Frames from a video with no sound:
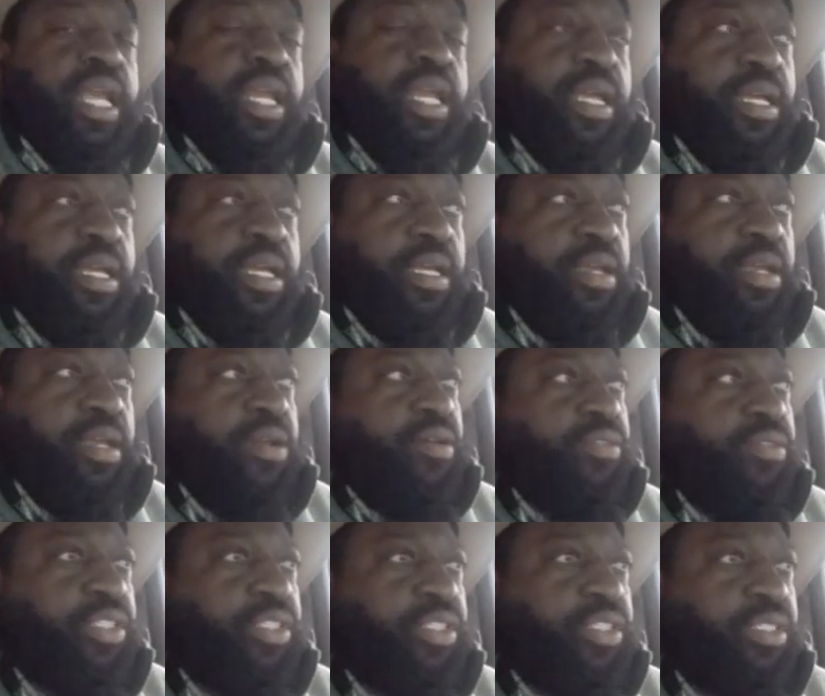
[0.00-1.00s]
it. You know,
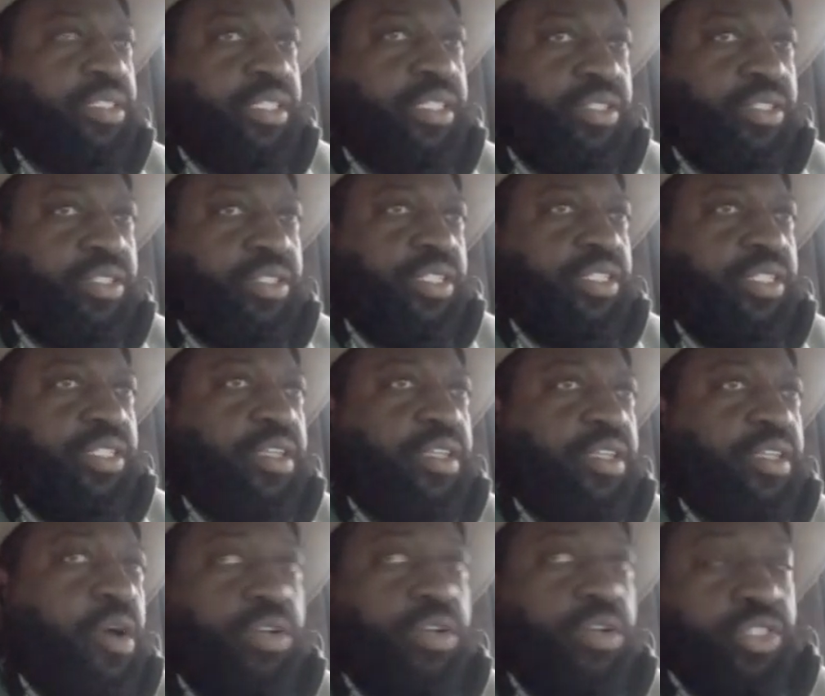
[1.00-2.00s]
just
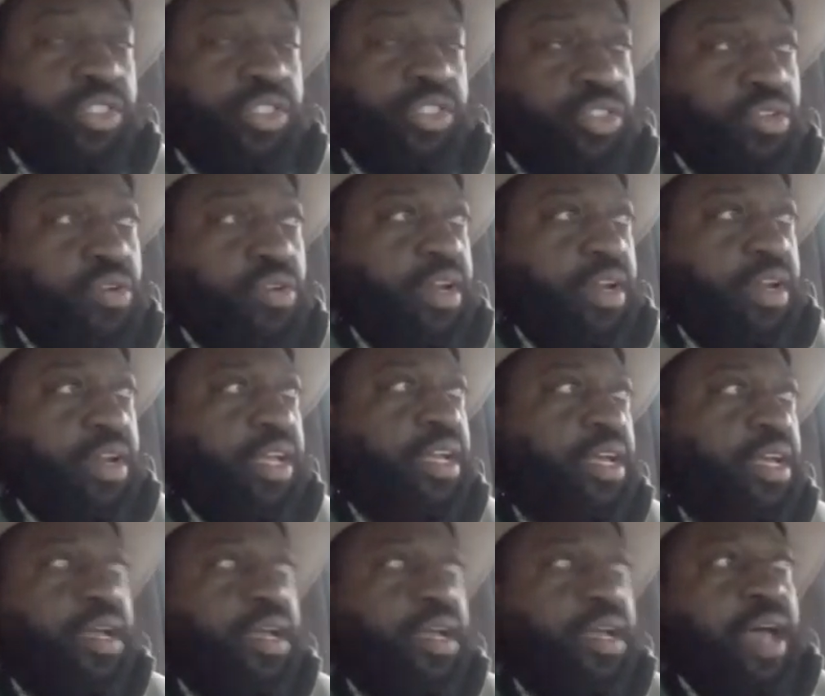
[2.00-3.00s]
storing it.
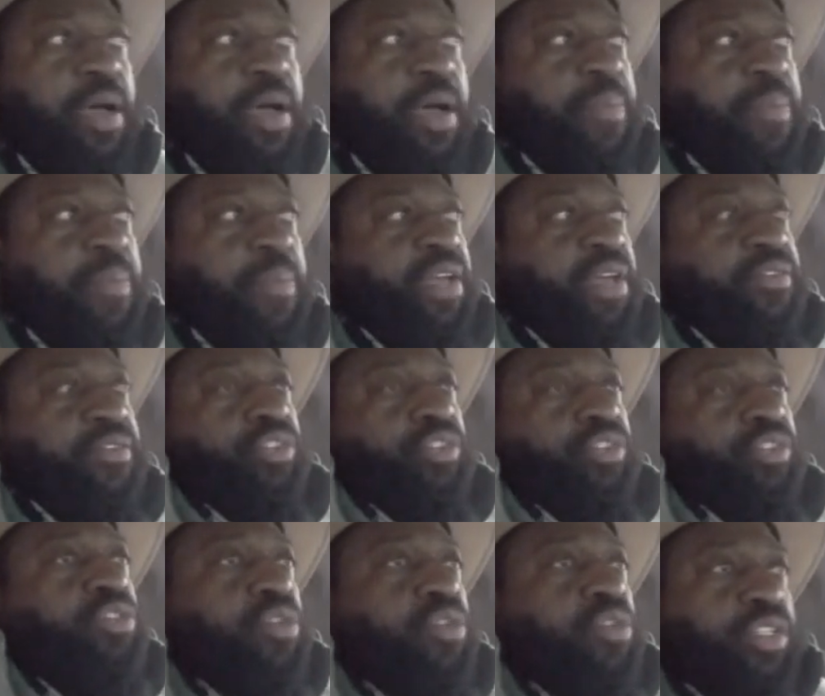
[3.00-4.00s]
I paid for a
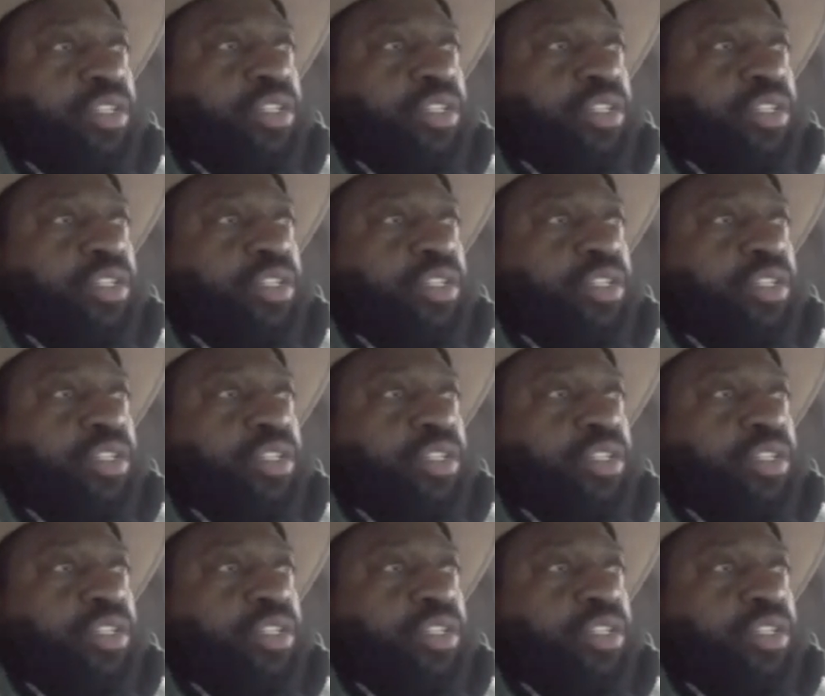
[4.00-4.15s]
storage